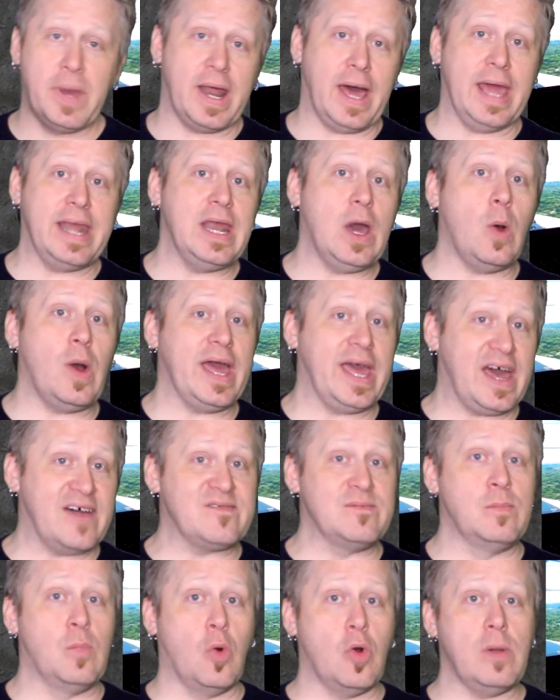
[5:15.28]
but I know I
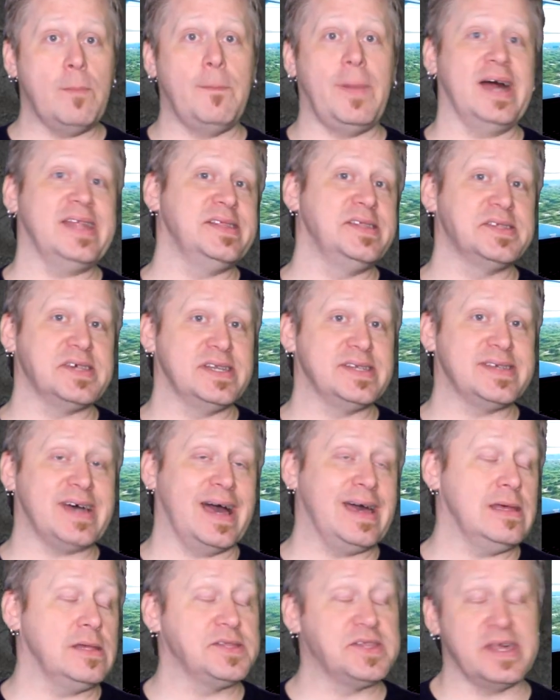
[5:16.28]
have more buttons and
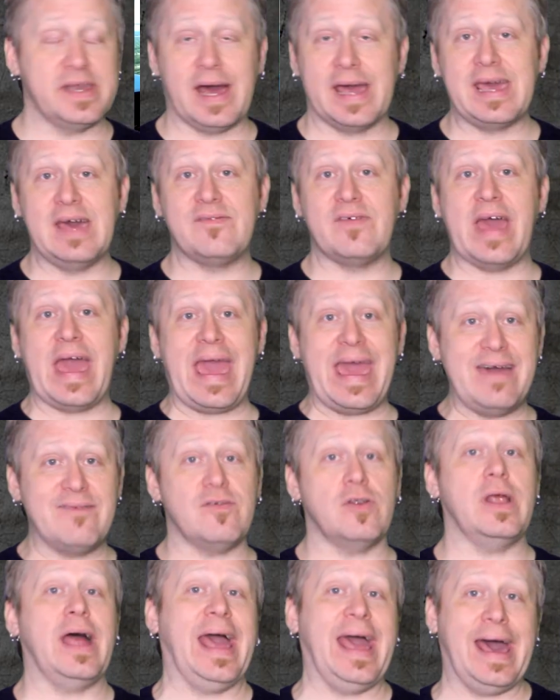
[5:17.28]
dials than I have
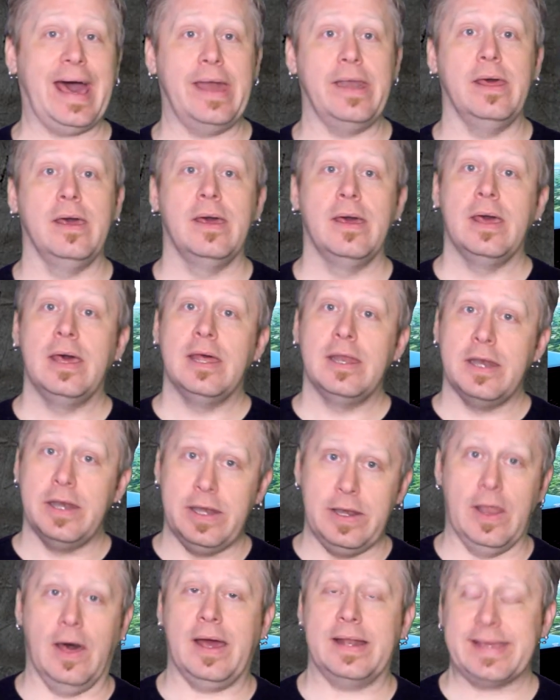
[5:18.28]
ever had,
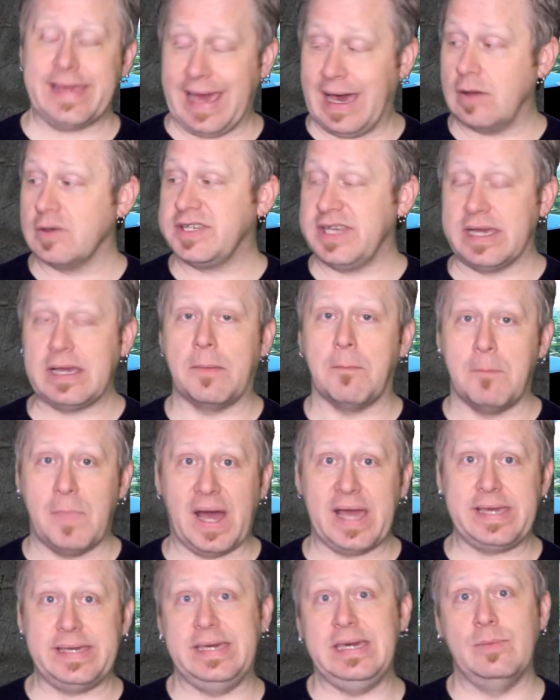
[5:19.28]
not counting
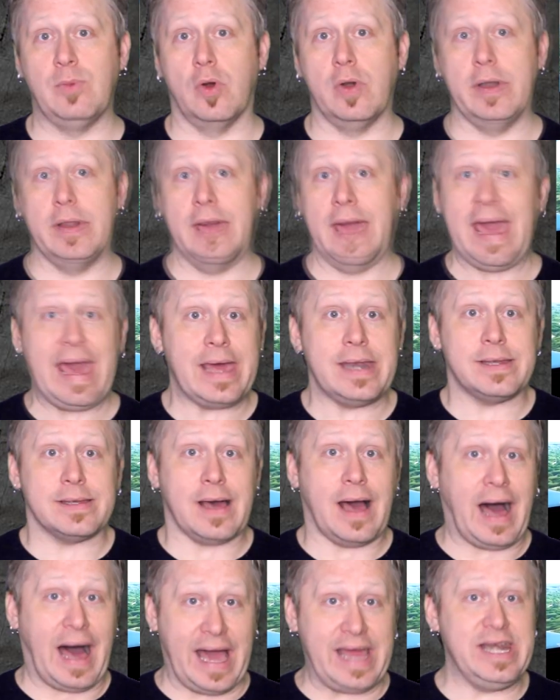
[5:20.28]
my keyboard. And
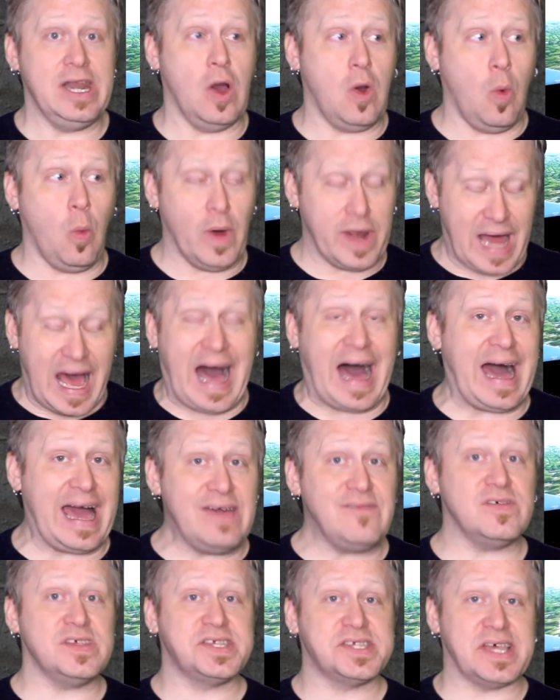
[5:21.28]
I know what
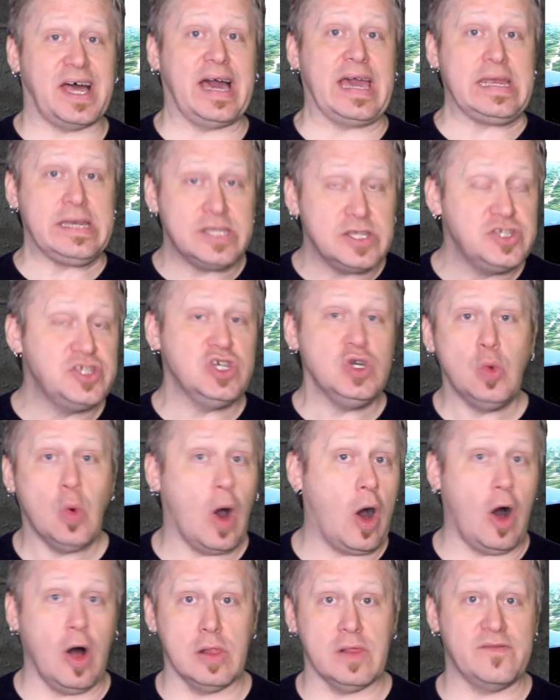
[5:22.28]
I've assigned to
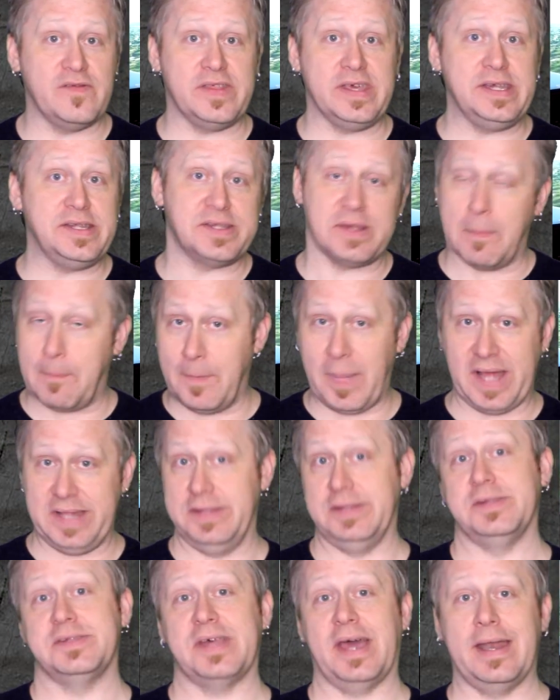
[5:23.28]
all of these
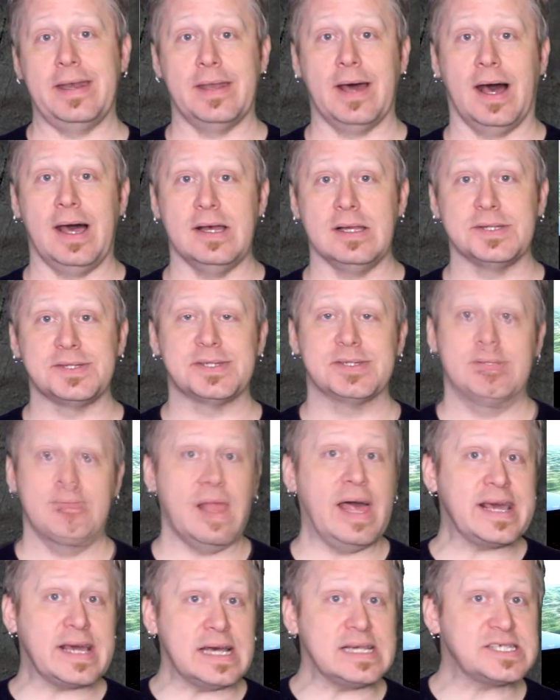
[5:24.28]
buttons and dials.
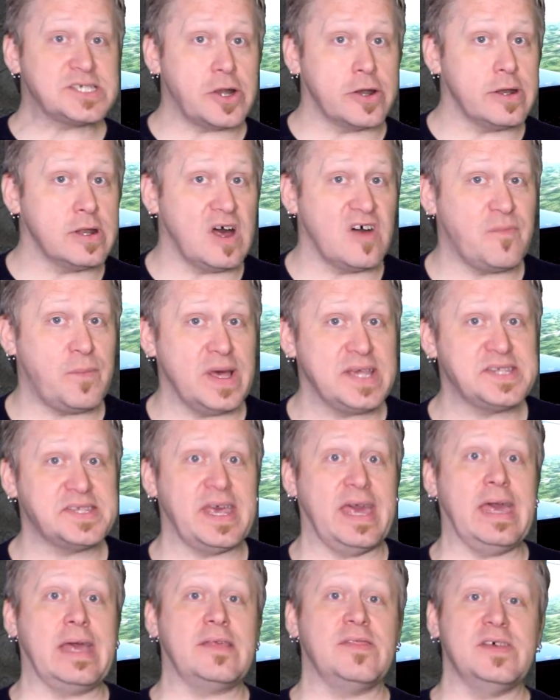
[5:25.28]
Like I started off by
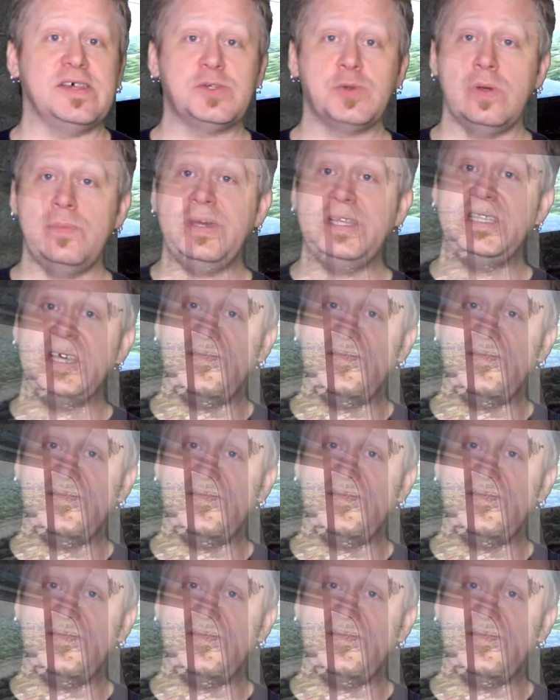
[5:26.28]
saying, this would be